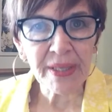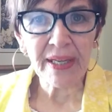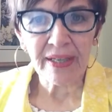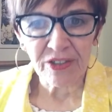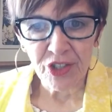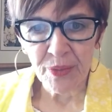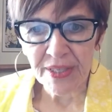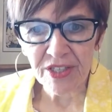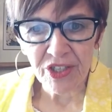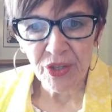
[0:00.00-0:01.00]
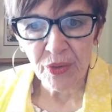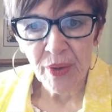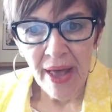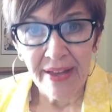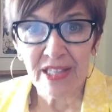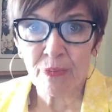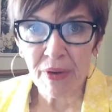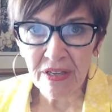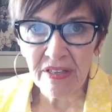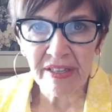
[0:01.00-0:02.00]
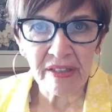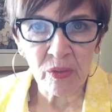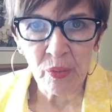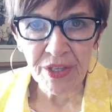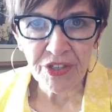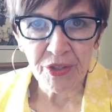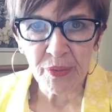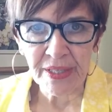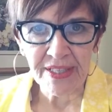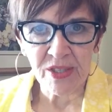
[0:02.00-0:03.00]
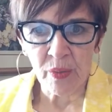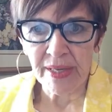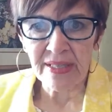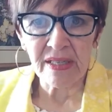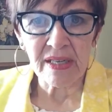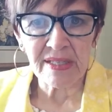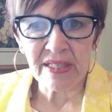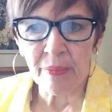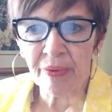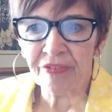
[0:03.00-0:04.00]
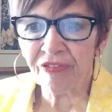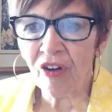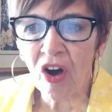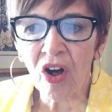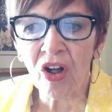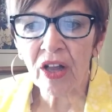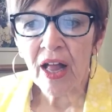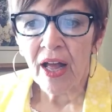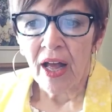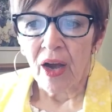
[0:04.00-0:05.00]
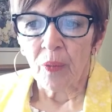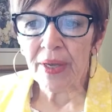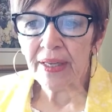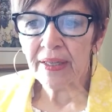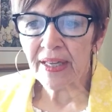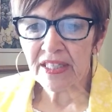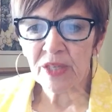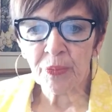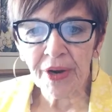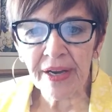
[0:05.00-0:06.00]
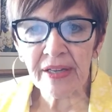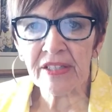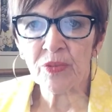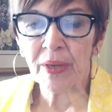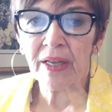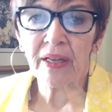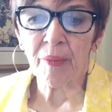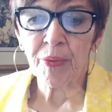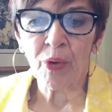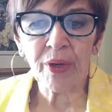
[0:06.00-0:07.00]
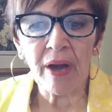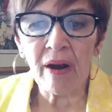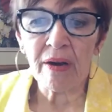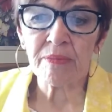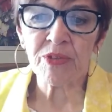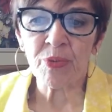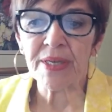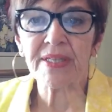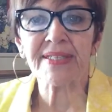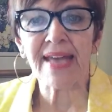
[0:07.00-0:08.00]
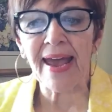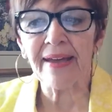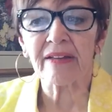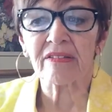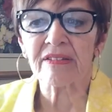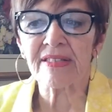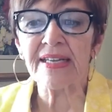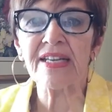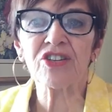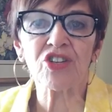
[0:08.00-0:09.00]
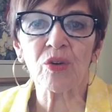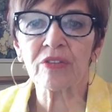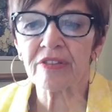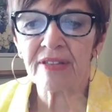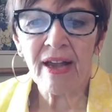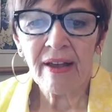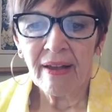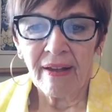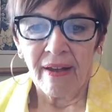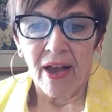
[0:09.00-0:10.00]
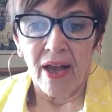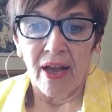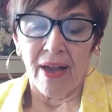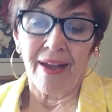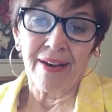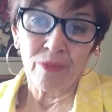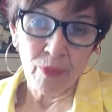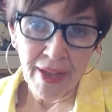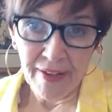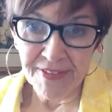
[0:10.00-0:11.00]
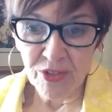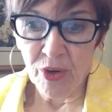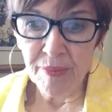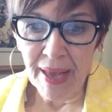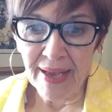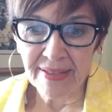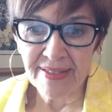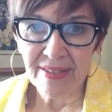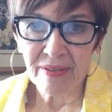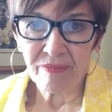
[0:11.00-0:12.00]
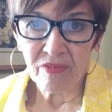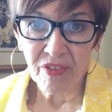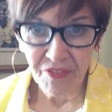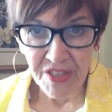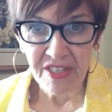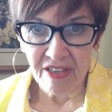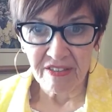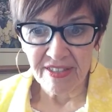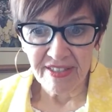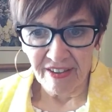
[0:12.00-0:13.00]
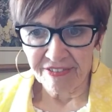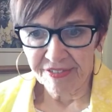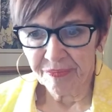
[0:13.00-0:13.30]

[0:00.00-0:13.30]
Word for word: we get injuries too, especially in the winter when it's so easy to slip and fall. We can get sprains, we can get broken arms, wrists, ankles, knees, shoulders, and we have sore backs, the physical stuff.